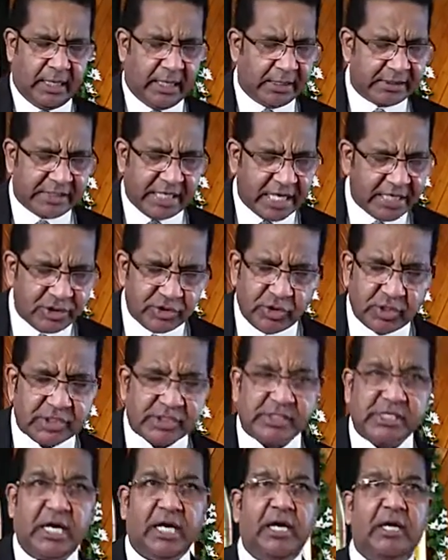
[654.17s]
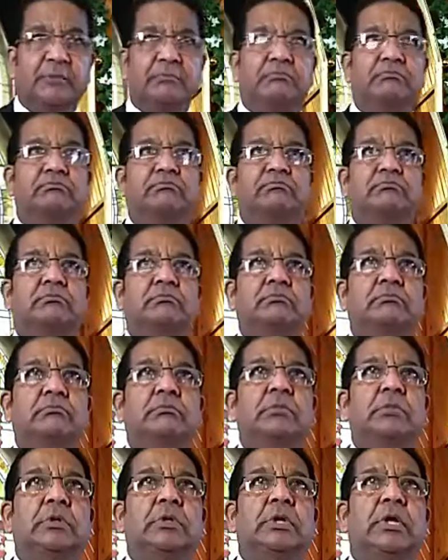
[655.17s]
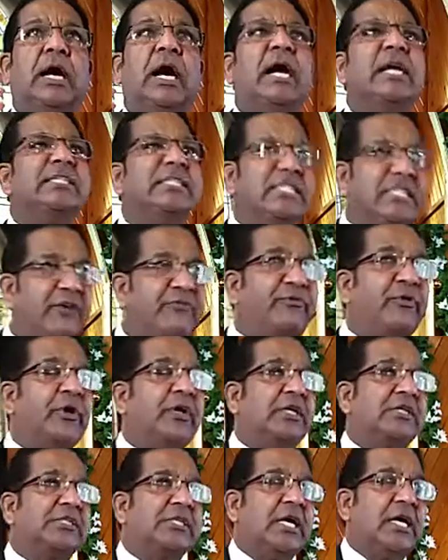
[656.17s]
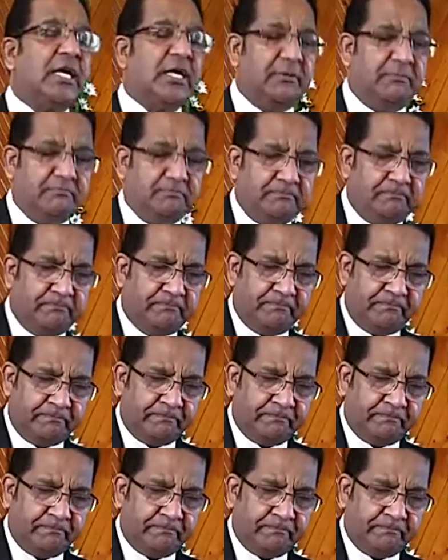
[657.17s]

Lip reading: a dangerous time, a difficult time.